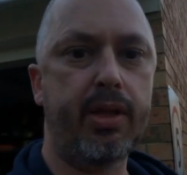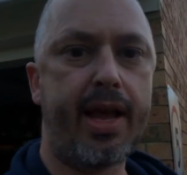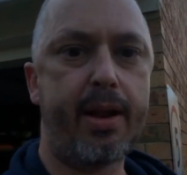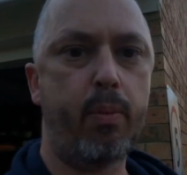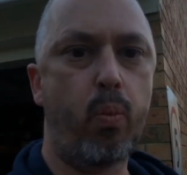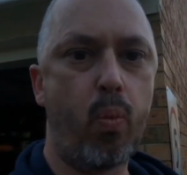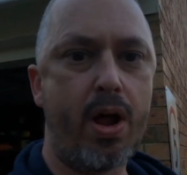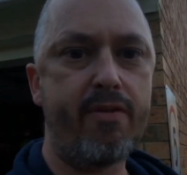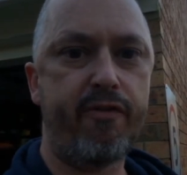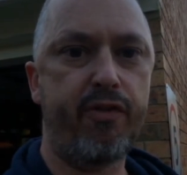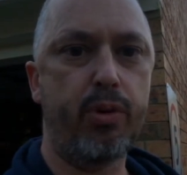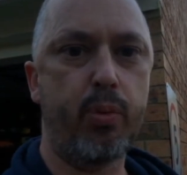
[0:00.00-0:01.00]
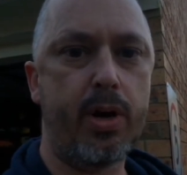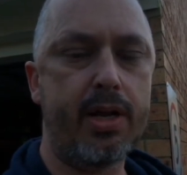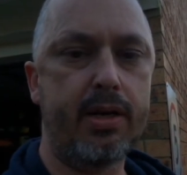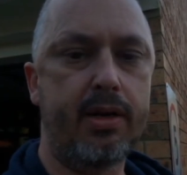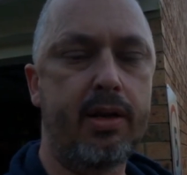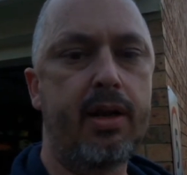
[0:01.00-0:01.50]
add one full
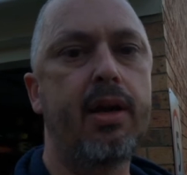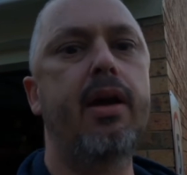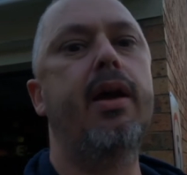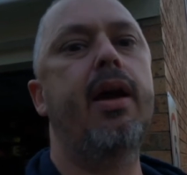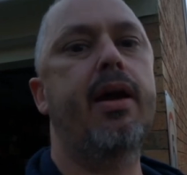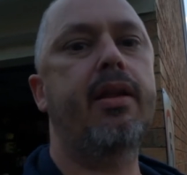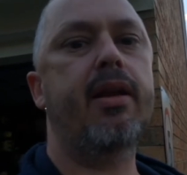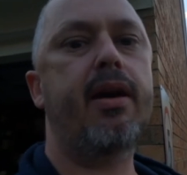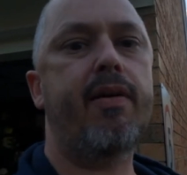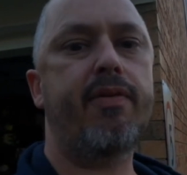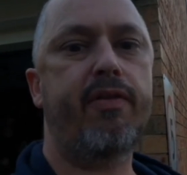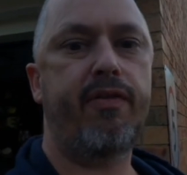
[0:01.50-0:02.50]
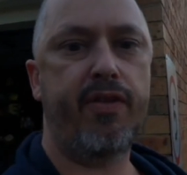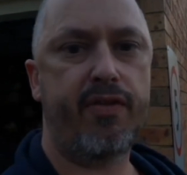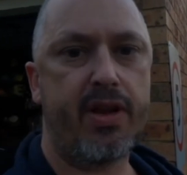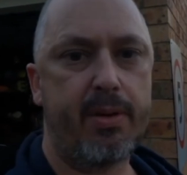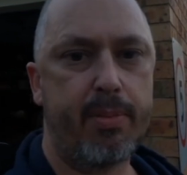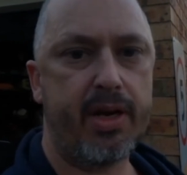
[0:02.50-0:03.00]
one, and then after
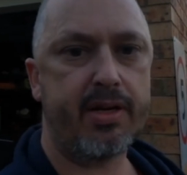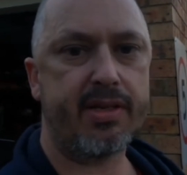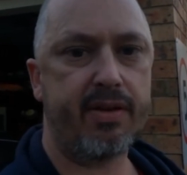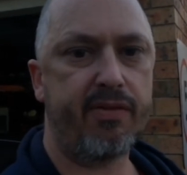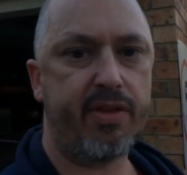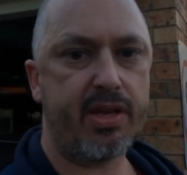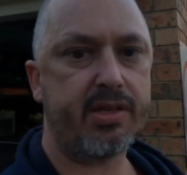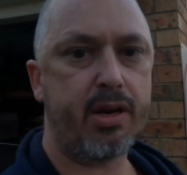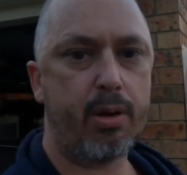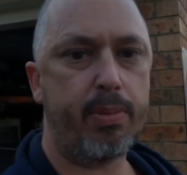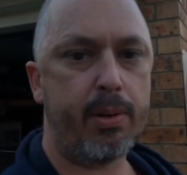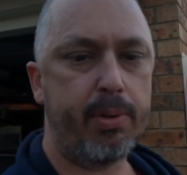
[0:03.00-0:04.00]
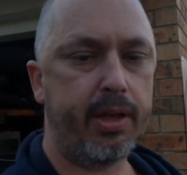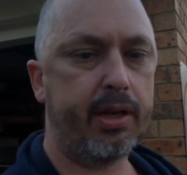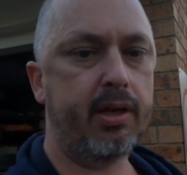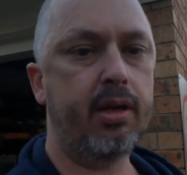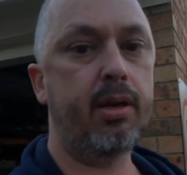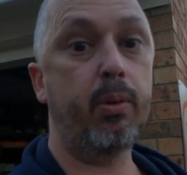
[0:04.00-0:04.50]
15 minutes, if there's no bubbling,
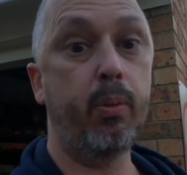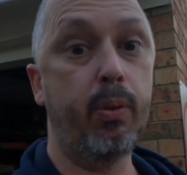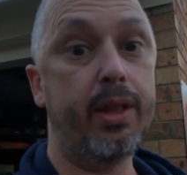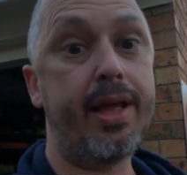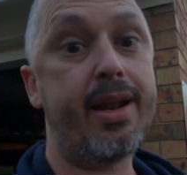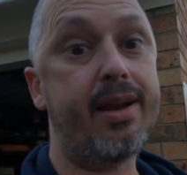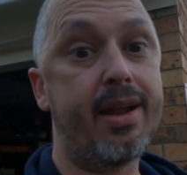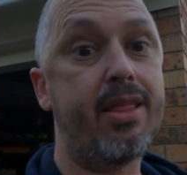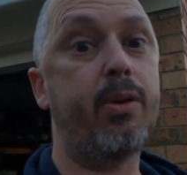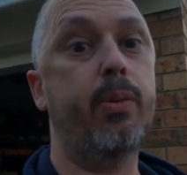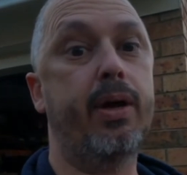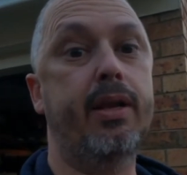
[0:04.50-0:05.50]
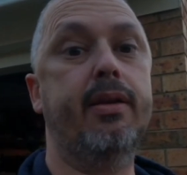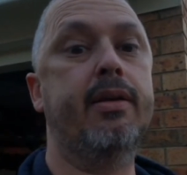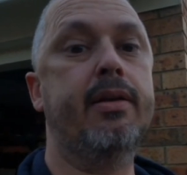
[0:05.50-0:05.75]
we'll add another one.